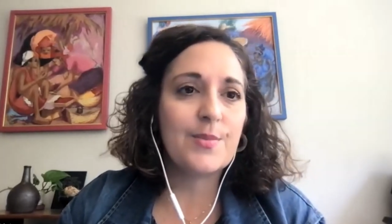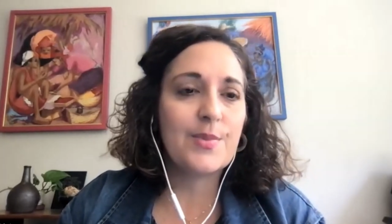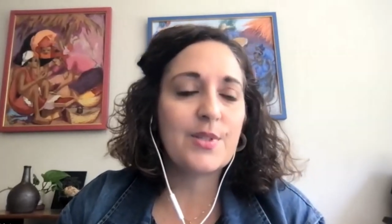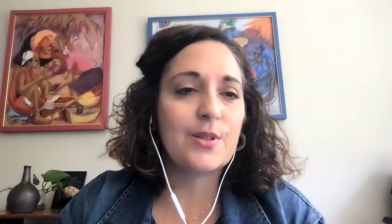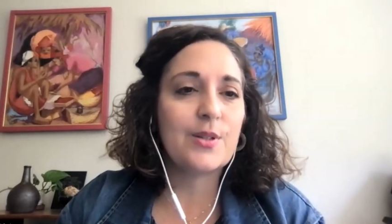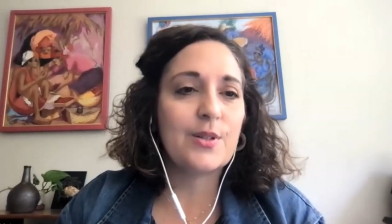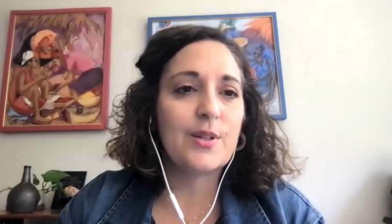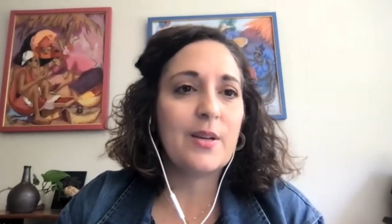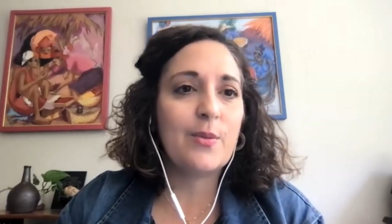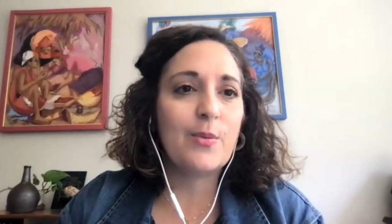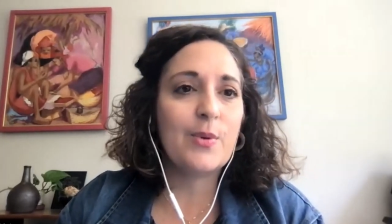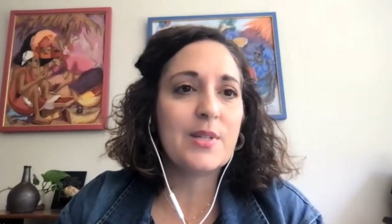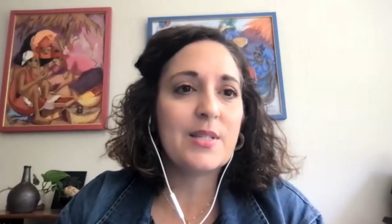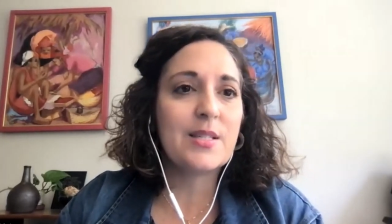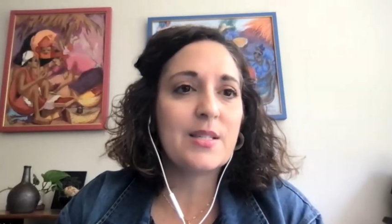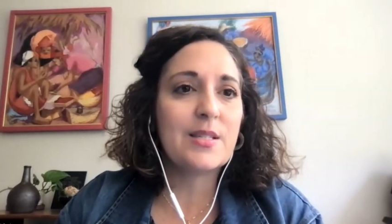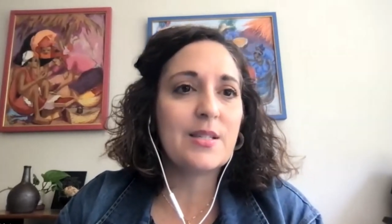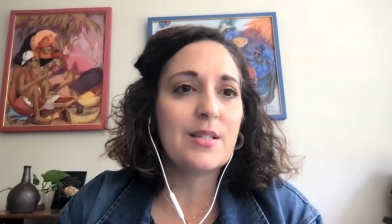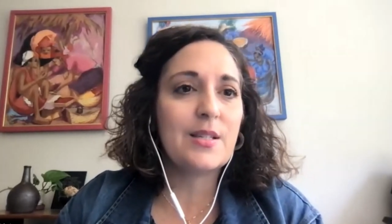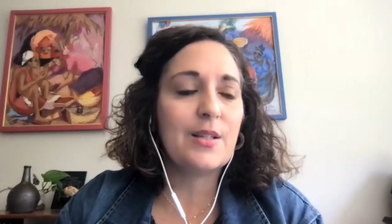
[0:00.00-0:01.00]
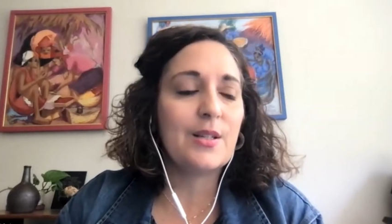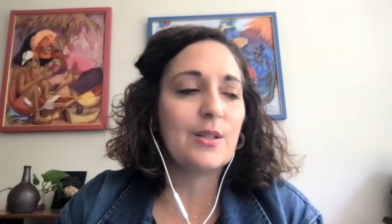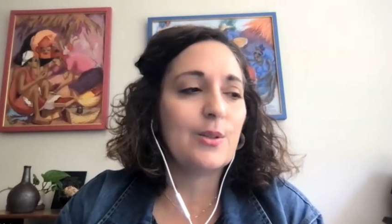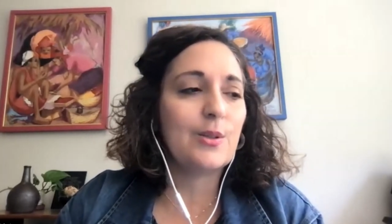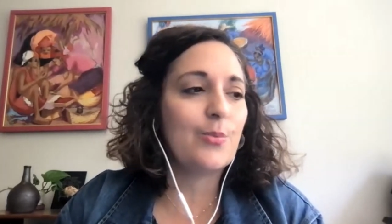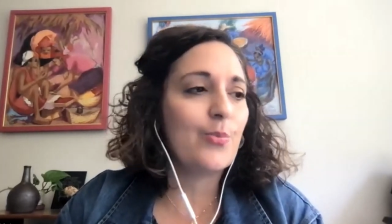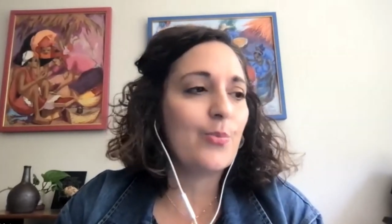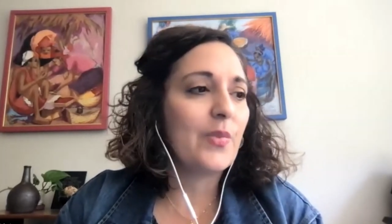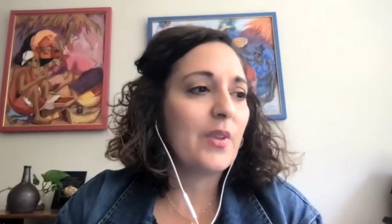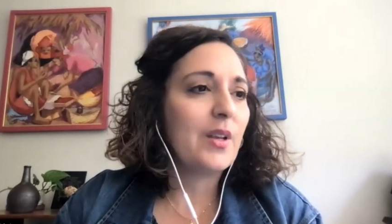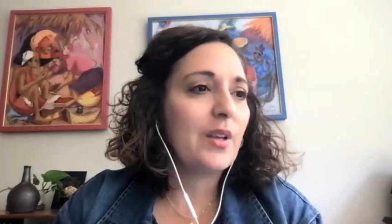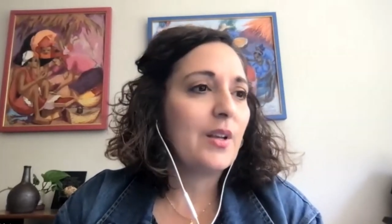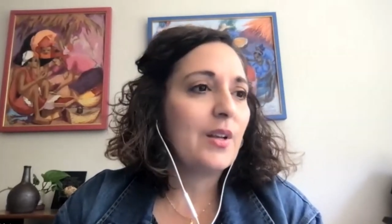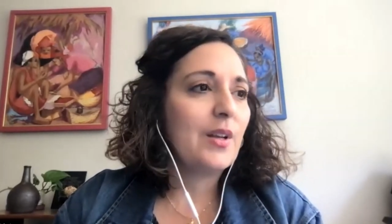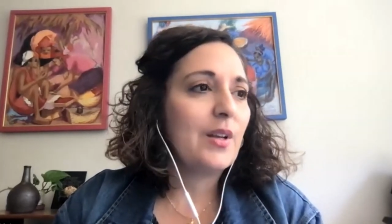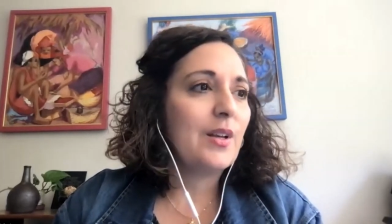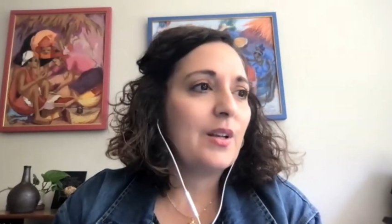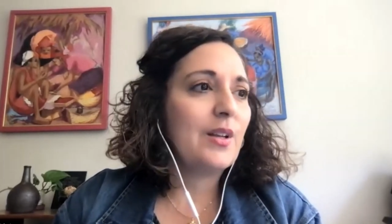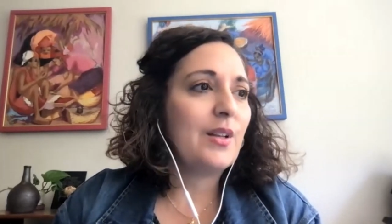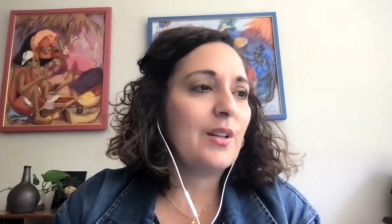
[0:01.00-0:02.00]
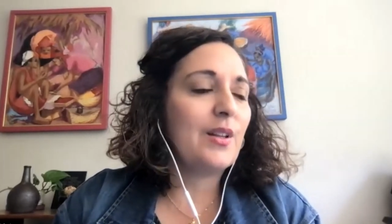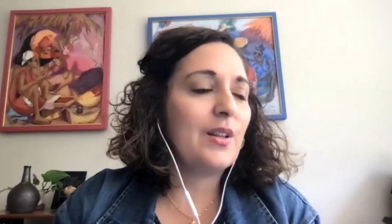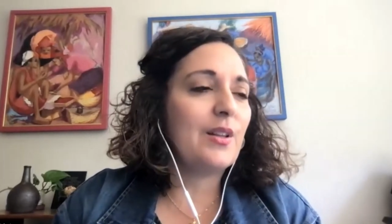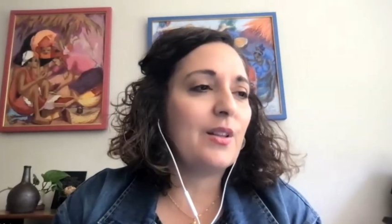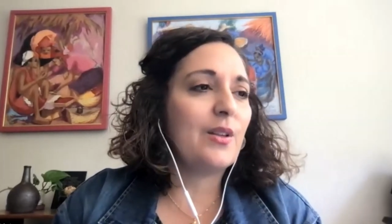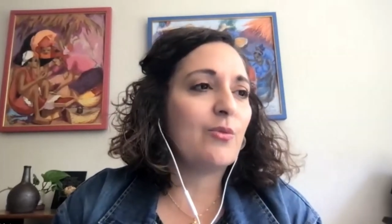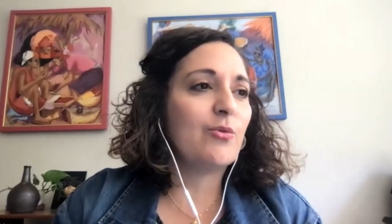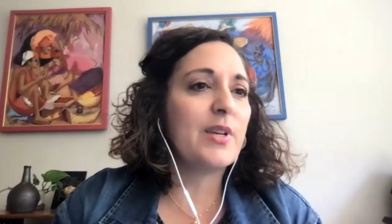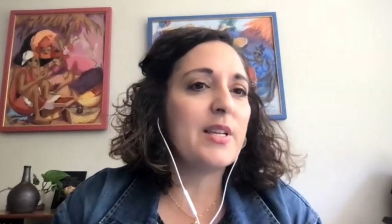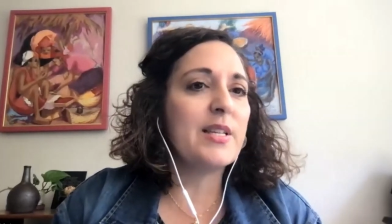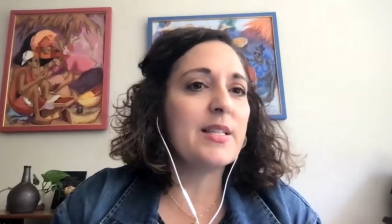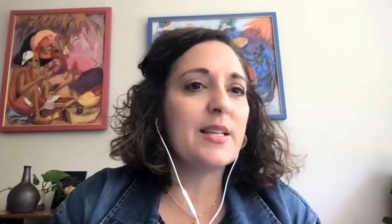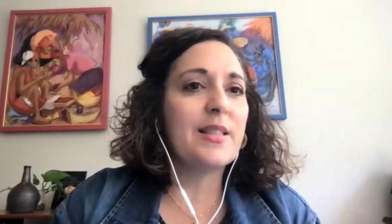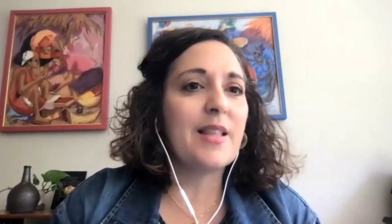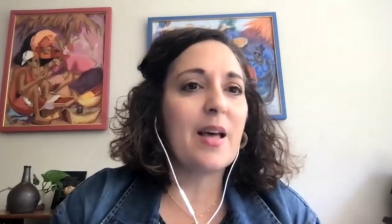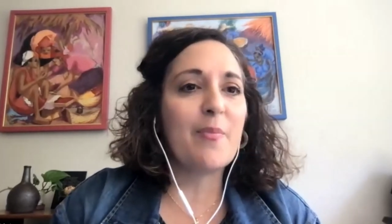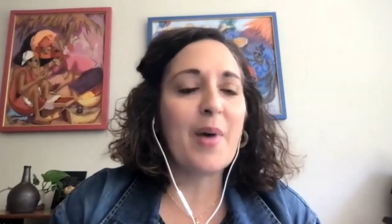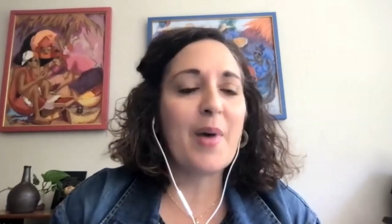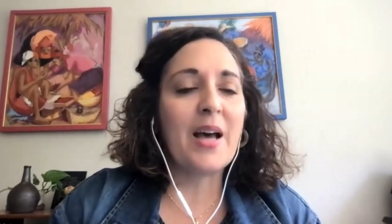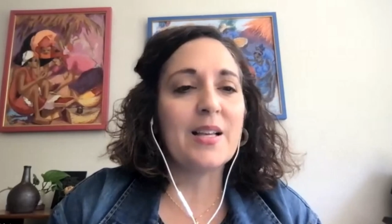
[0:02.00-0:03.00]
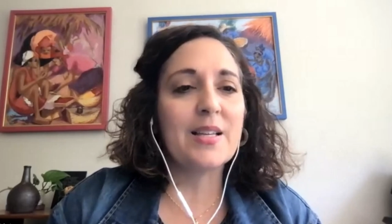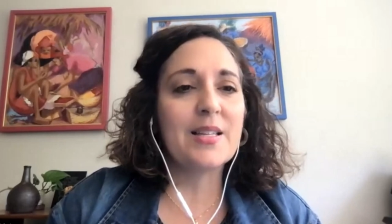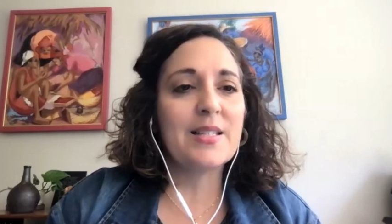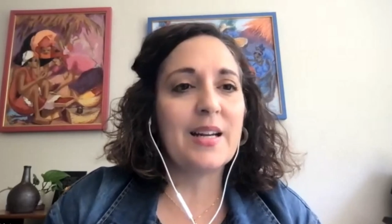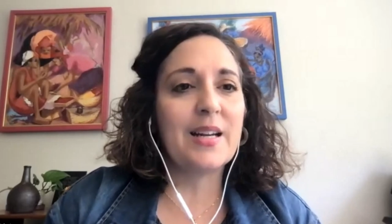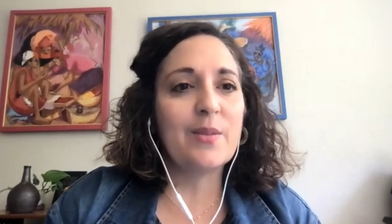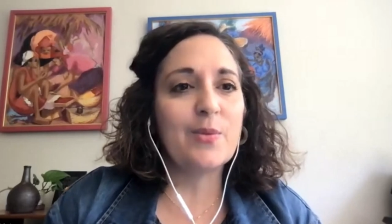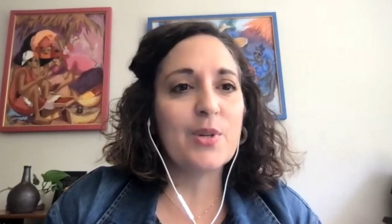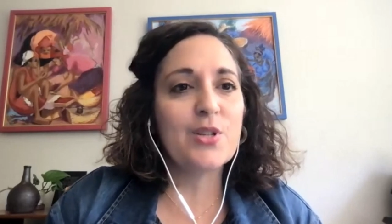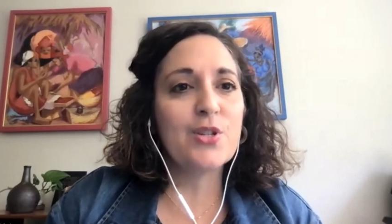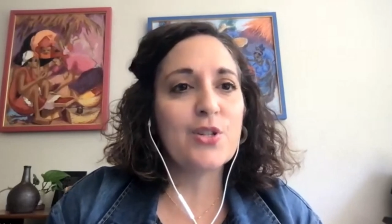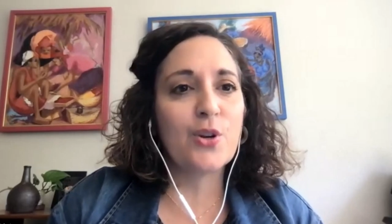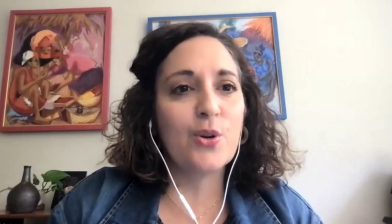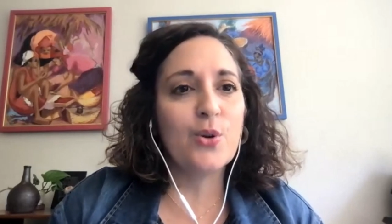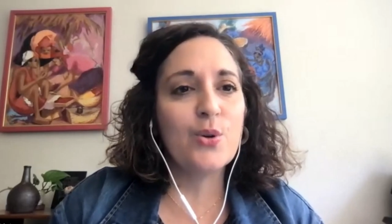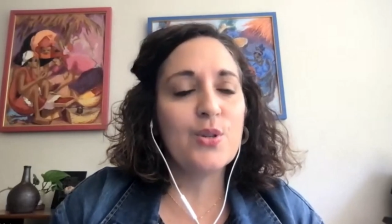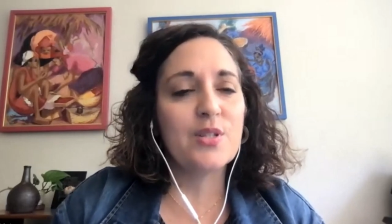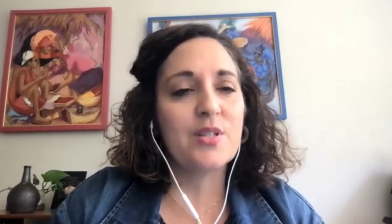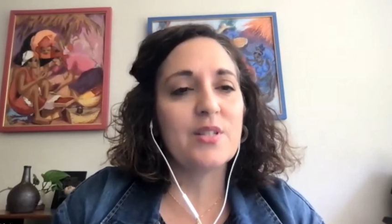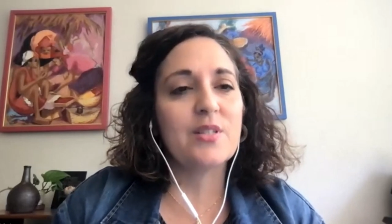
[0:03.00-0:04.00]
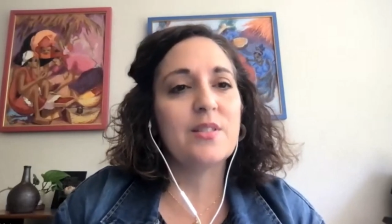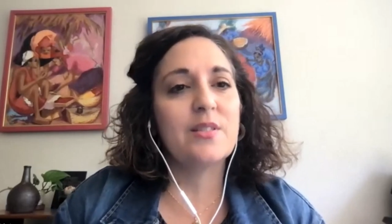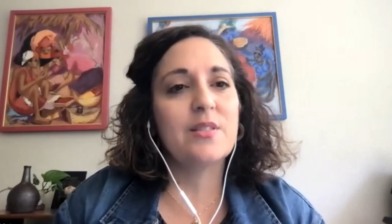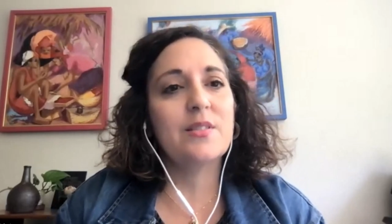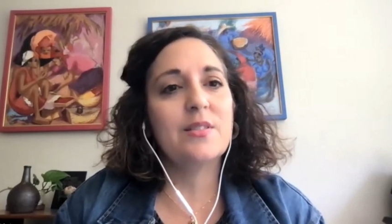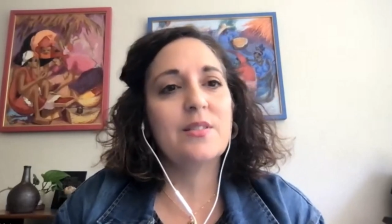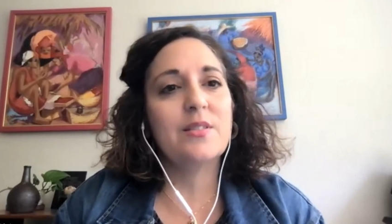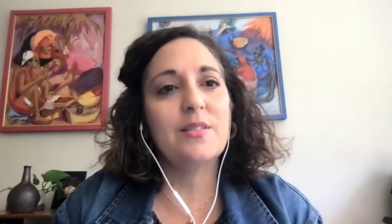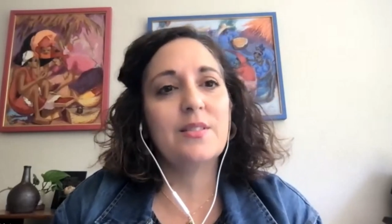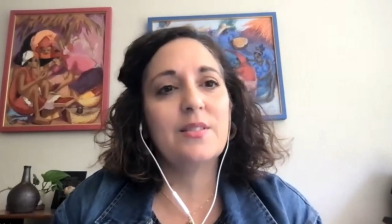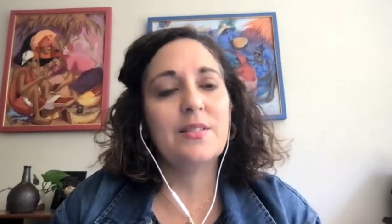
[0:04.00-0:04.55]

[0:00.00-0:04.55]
So it was the reason that Palestine was chosen